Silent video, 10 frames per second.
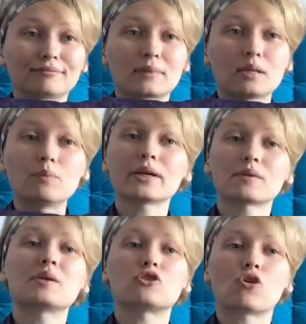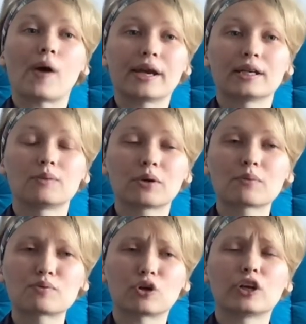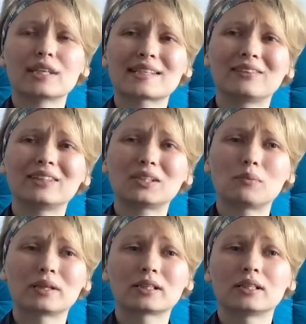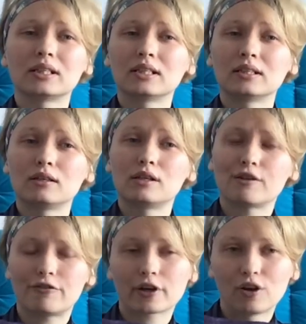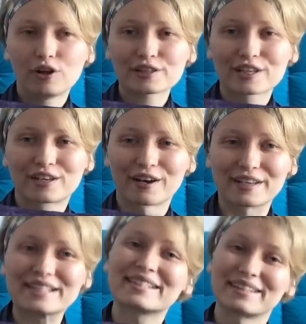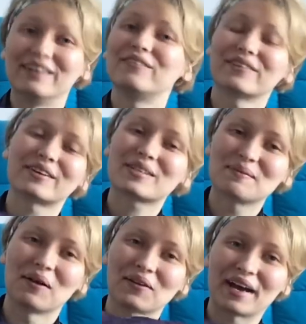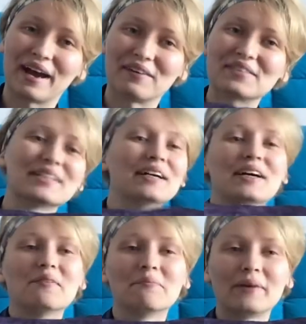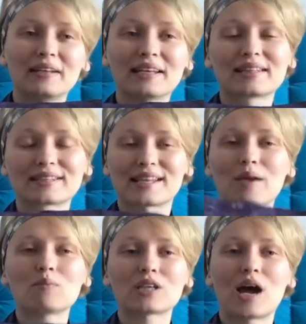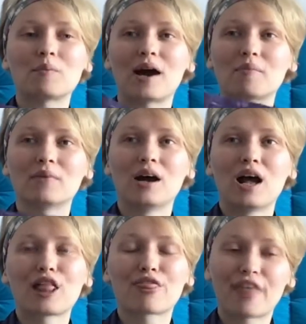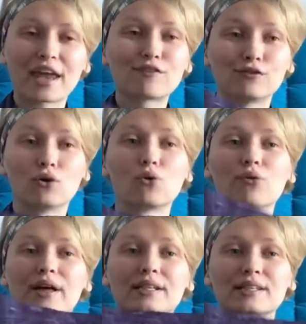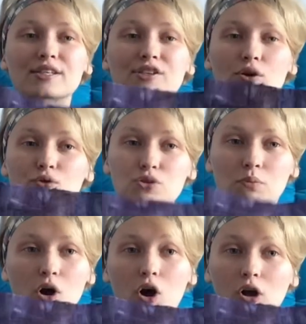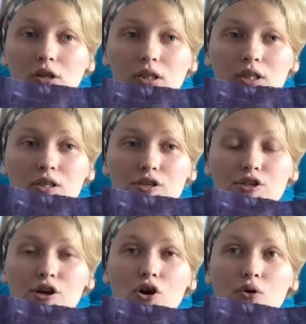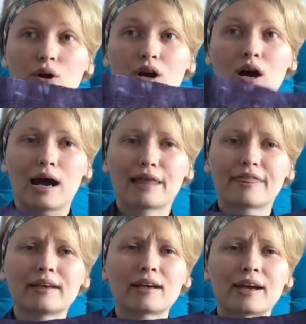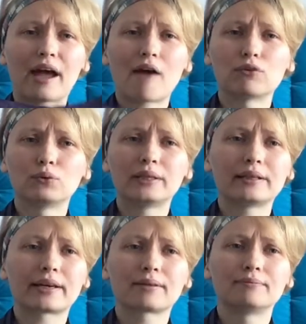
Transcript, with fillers: it brings me joy. It brings me joy. It's a little bit difficult because of the small count, but at the same time, I'm thankful that it's so small. So I think I have only like,